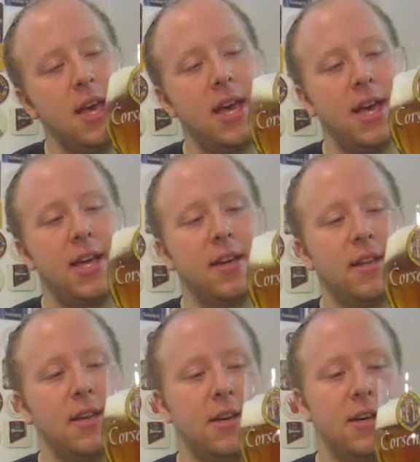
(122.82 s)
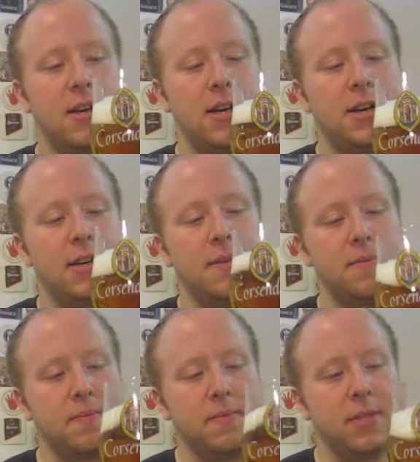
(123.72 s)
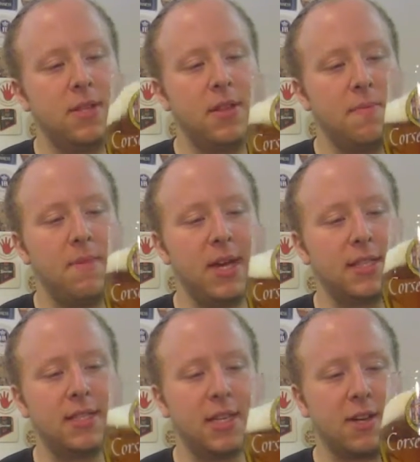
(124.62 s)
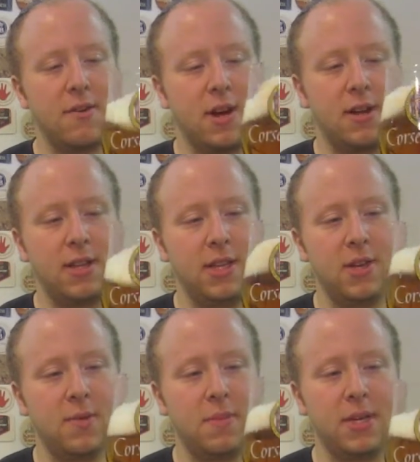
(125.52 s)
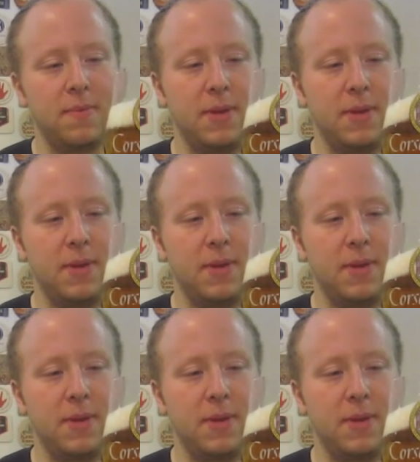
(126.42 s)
head. It might stick around a little bit,